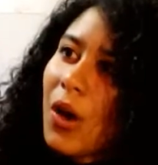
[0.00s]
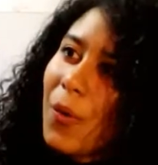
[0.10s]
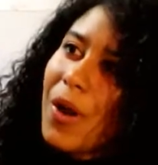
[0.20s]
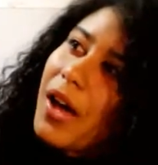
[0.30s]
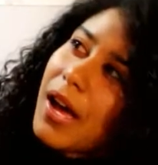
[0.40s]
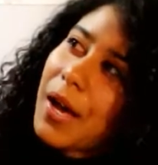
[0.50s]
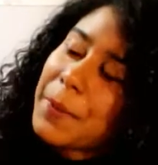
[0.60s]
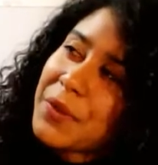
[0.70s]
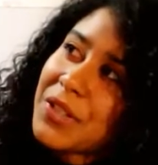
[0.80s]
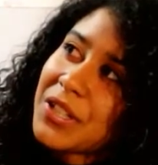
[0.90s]
oh,
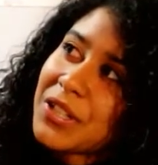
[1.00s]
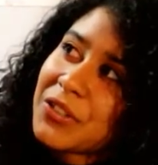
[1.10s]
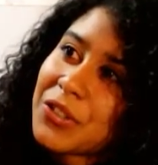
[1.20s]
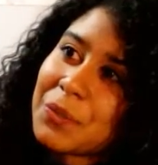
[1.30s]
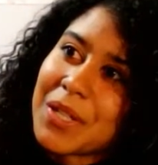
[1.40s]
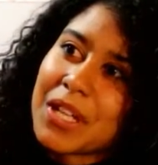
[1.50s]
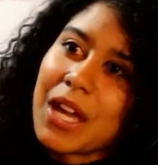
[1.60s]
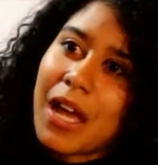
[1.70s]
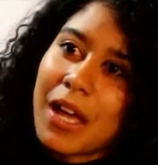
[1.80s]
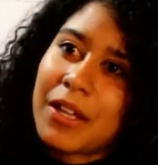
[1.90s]
I'm studying to
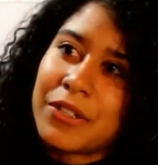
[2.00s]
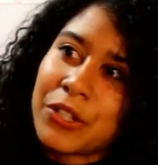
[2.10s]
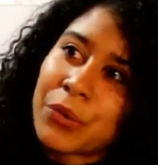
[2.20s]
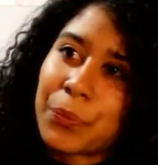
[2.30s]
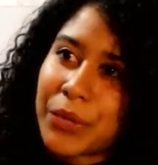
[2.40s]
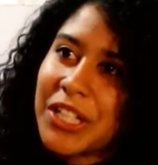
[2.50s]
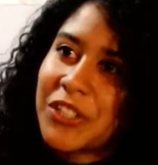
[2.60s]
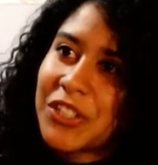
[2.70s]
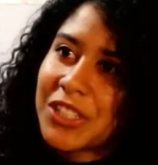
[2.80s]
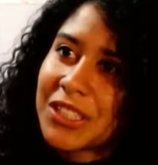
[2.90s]
be a
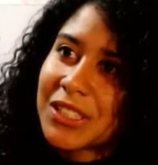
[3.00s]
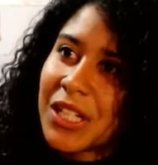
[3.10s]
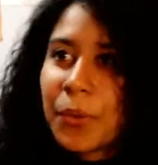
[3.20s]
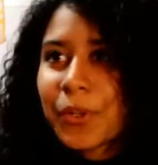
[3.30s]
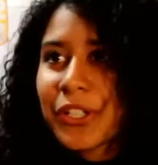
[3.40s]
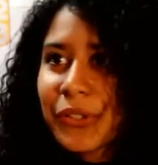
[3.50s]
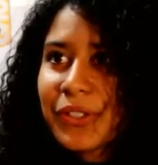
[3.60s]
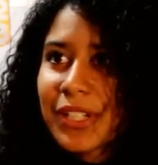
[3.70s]
neurobrain surgeon. What are you